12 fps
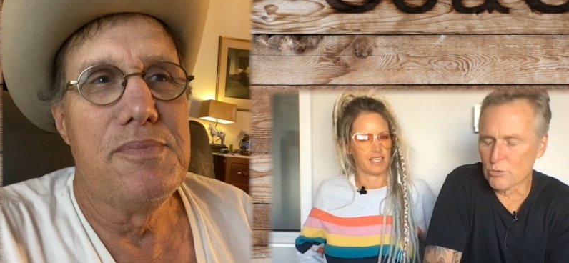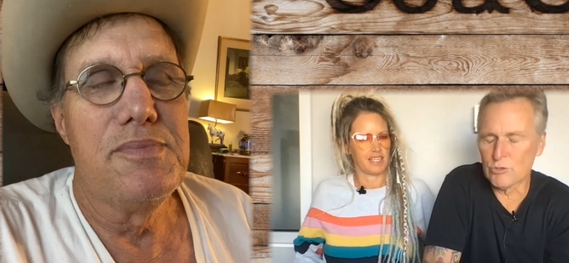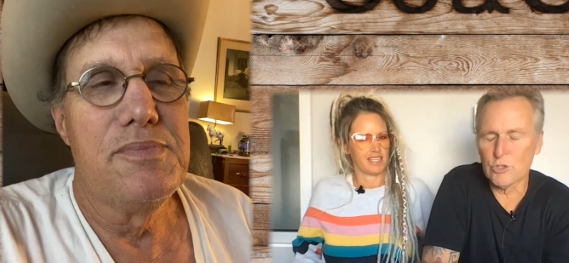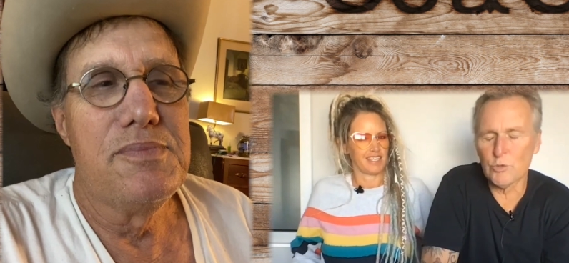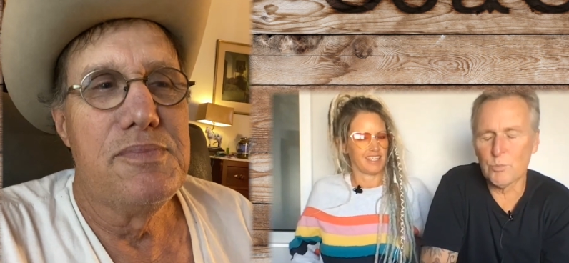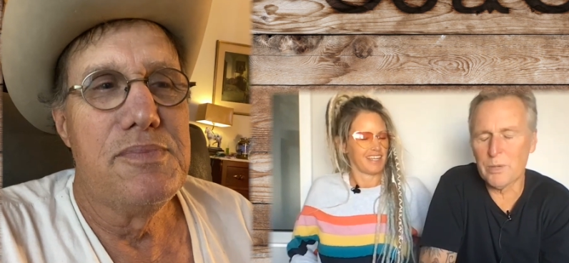
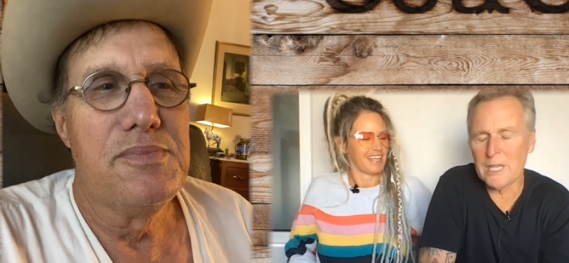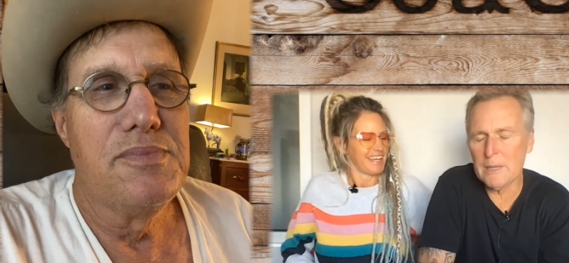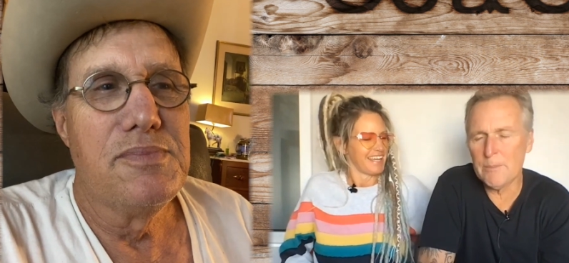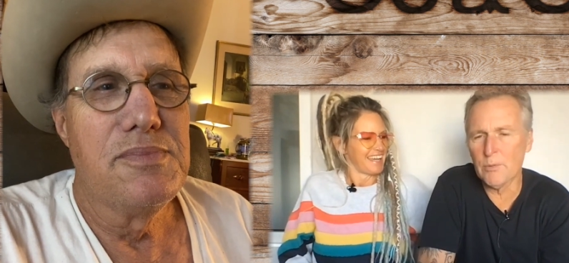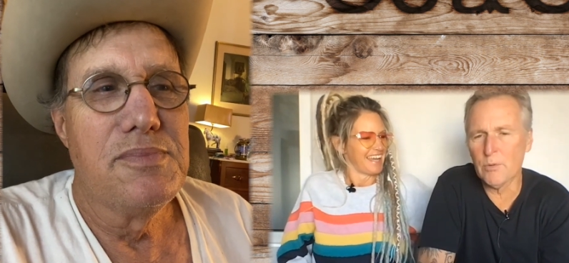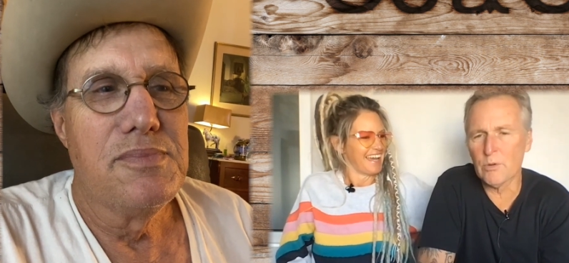Speaker 1: do
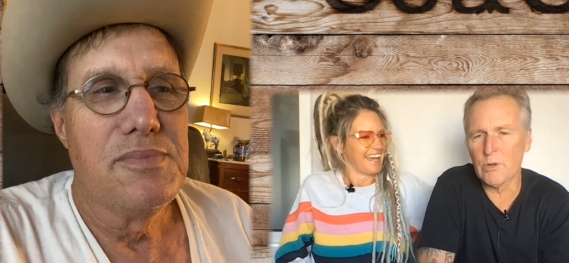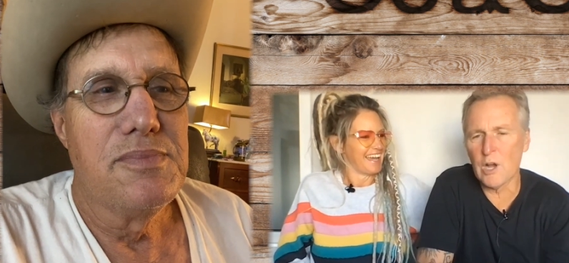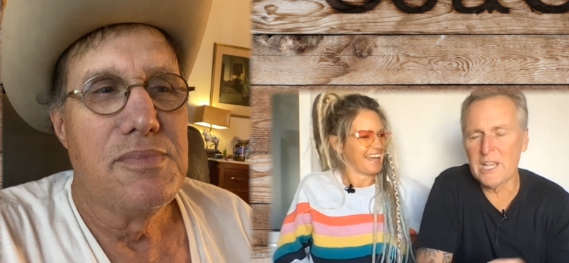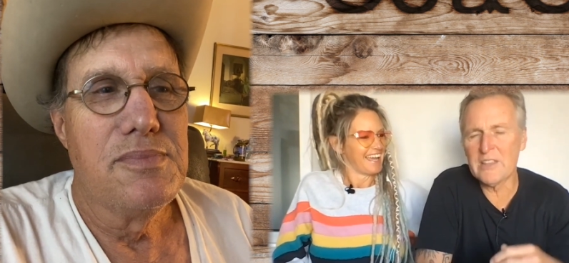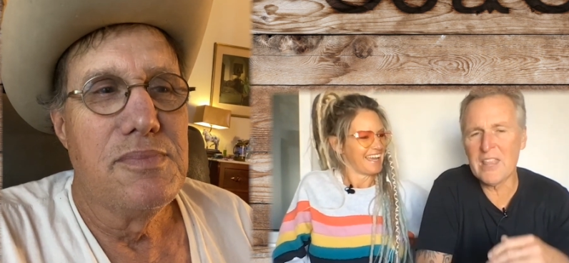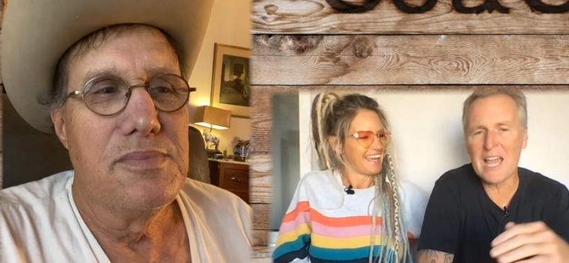people
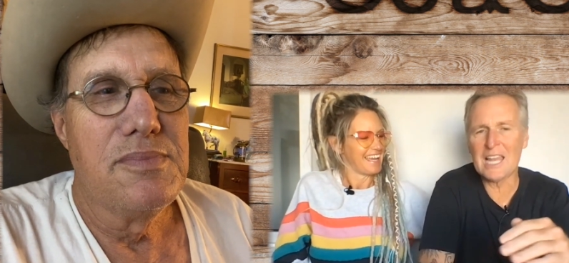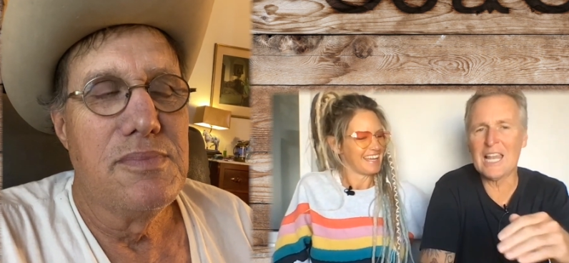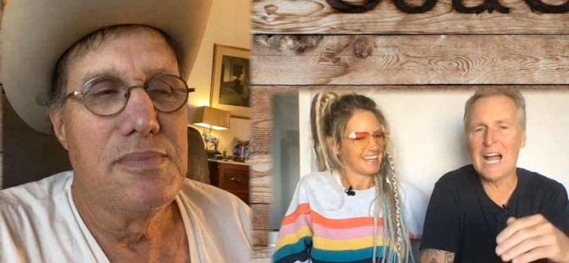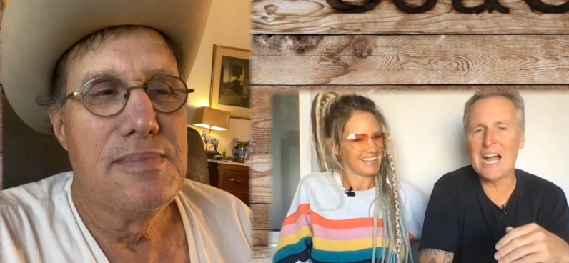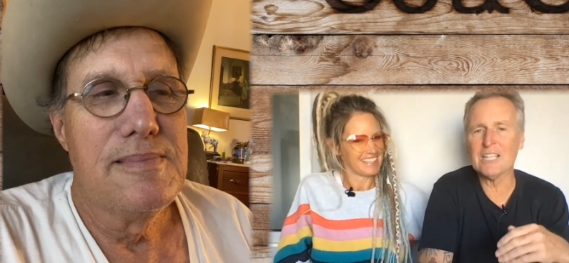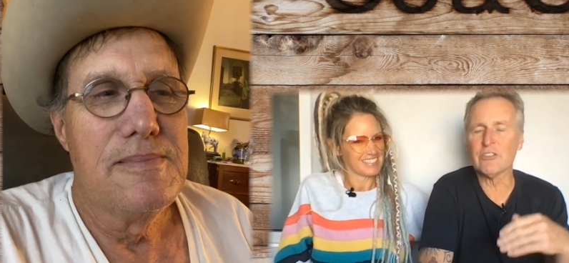in that
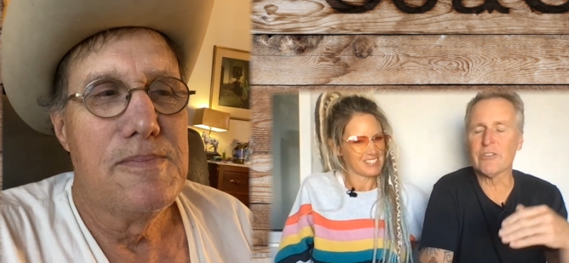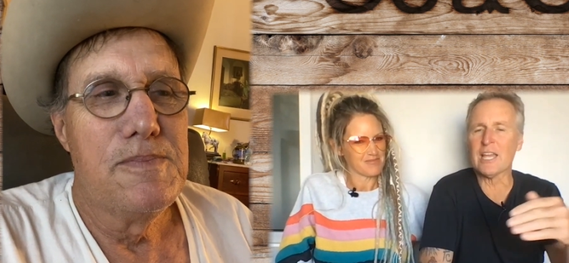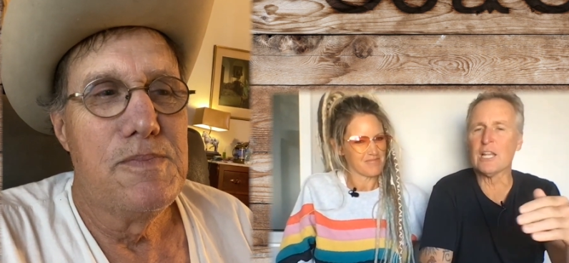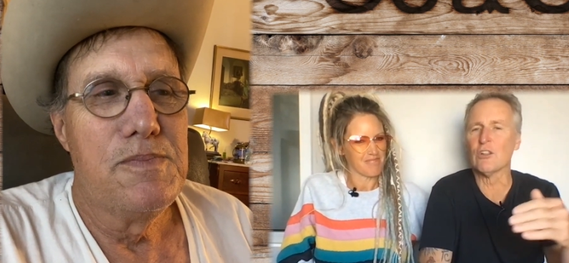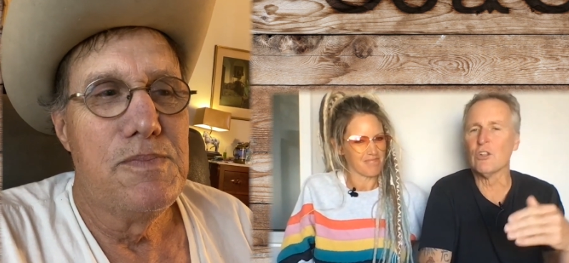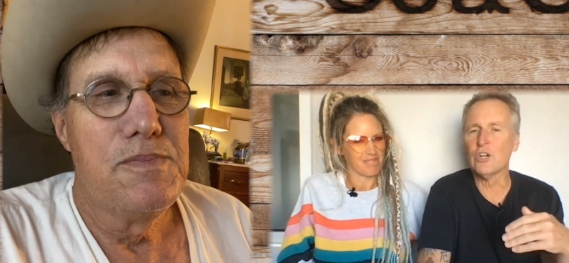line do they
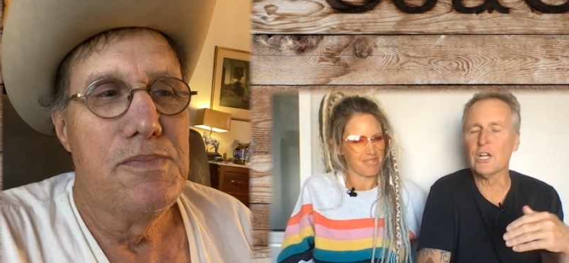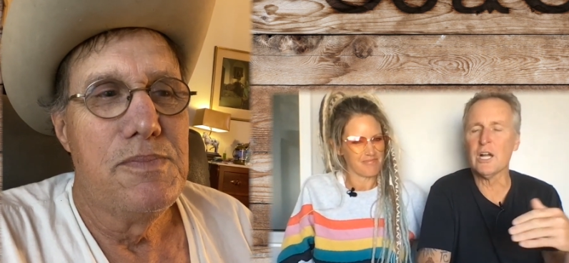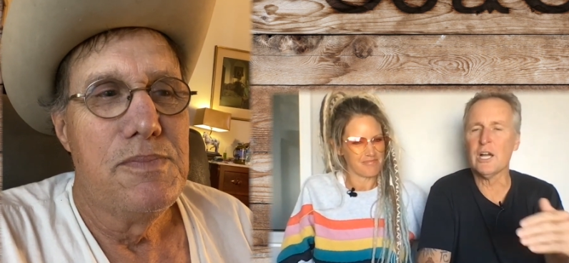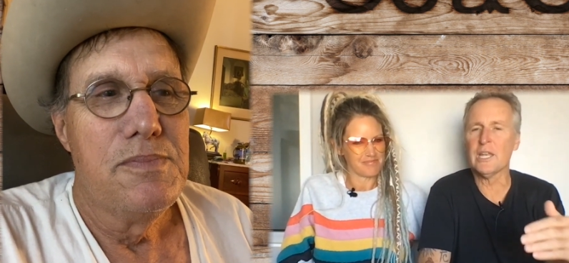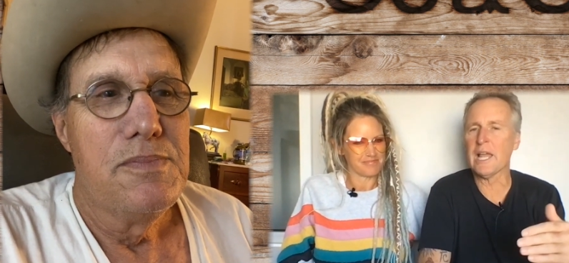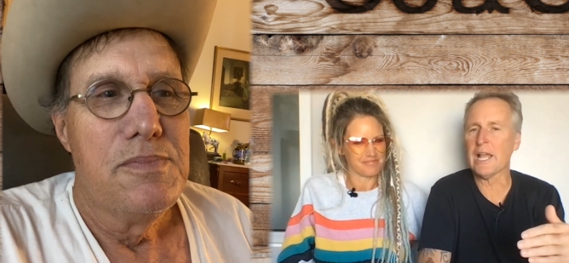look
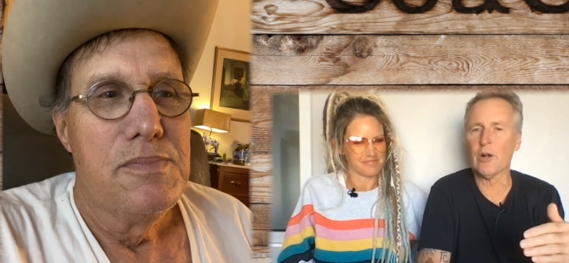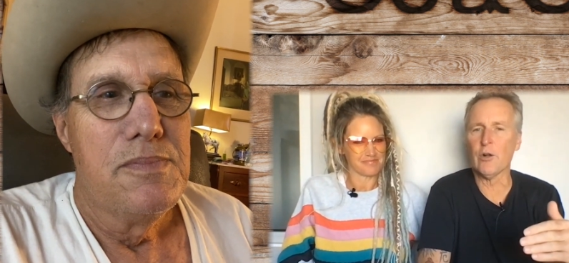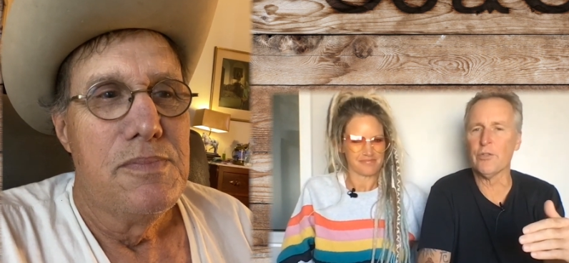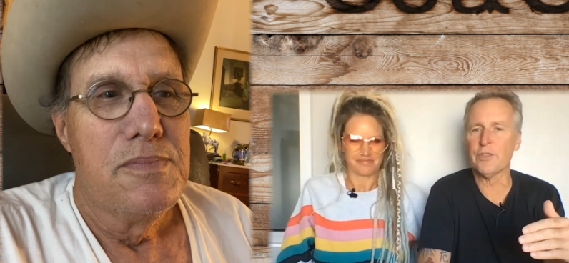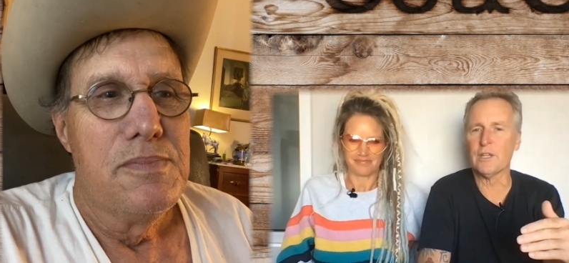unhealthy,